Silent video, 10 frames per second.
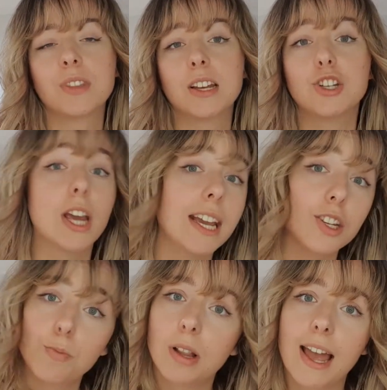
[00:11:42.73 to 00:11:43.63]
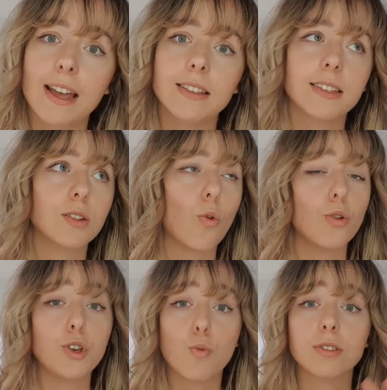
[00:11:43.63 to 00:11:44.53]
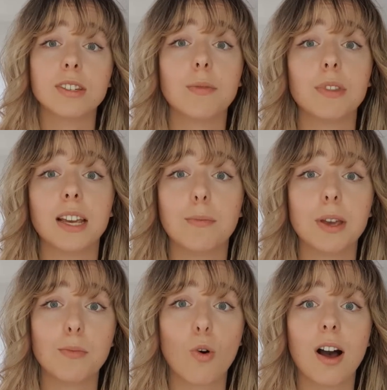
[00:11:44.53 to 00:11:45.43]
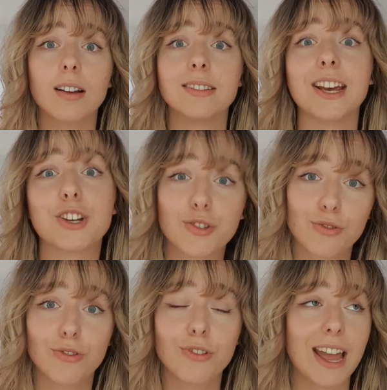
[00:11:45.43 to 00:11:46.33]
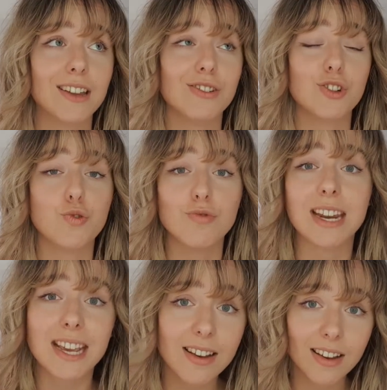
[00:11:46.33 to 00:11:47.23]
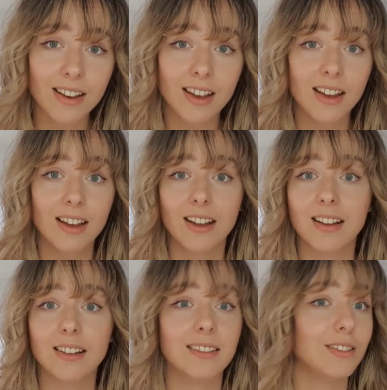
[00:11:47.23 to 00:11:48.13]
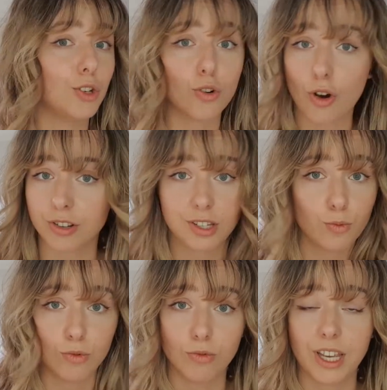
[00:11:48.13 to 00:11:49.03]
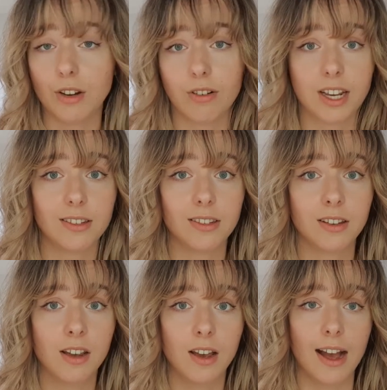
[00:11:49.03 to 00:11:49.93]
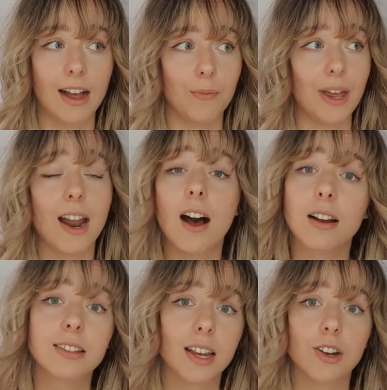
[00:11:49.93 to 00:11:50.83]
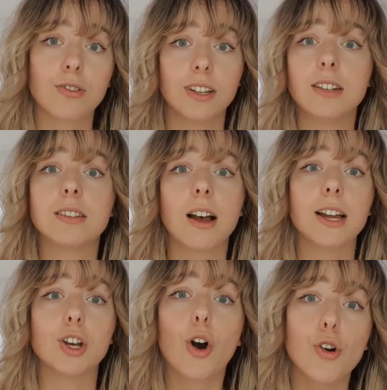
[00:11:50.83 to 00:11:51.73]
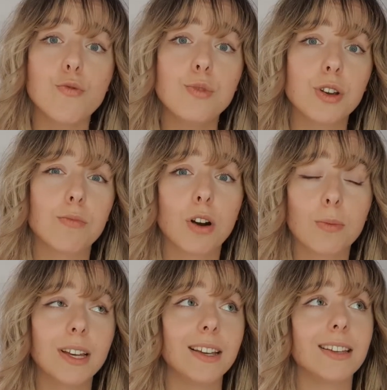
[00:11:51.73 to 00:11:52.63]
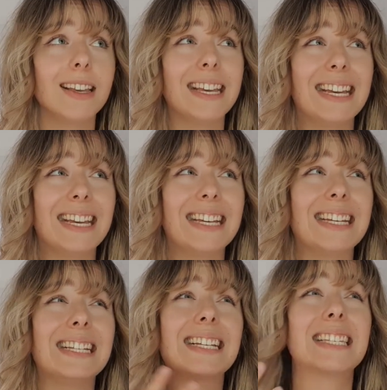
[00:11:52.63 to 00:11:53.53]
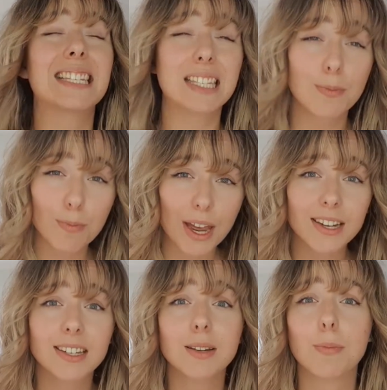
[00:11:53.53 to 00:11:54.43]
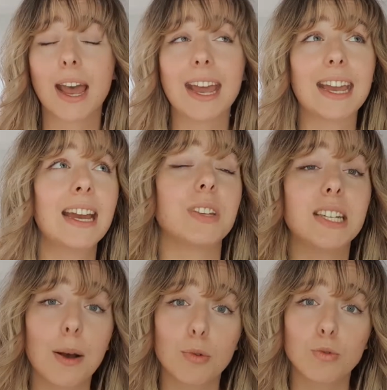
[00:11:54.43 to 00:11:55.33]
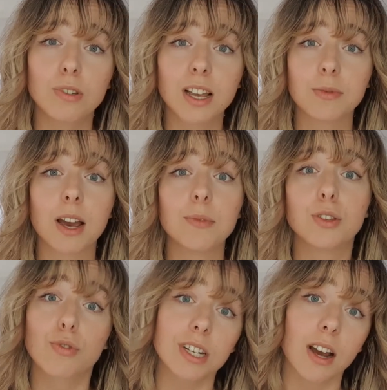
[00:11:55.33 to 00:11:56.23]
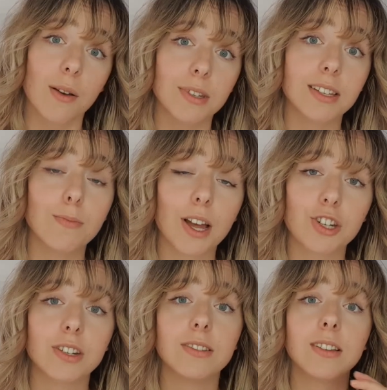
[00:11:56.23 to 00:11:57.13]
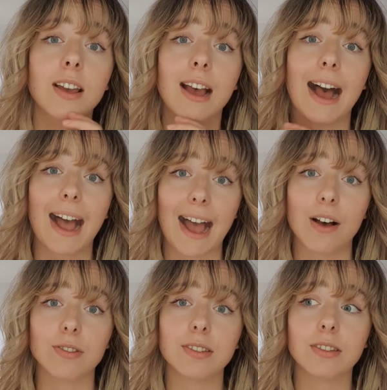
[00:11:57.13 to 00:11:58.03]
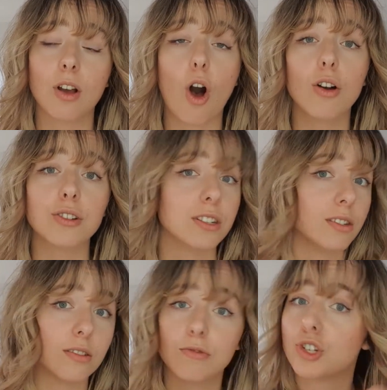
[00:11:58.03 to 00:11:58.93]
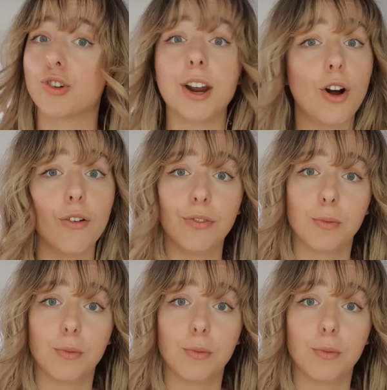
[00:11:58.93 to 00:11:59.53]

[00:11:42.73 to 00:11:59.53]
change plans, or you want something a bit more architectural and unique, your costs will increase. An architecturally designed home, you can probably expect to pay double, sometimes 3 times as much as a house just straight off the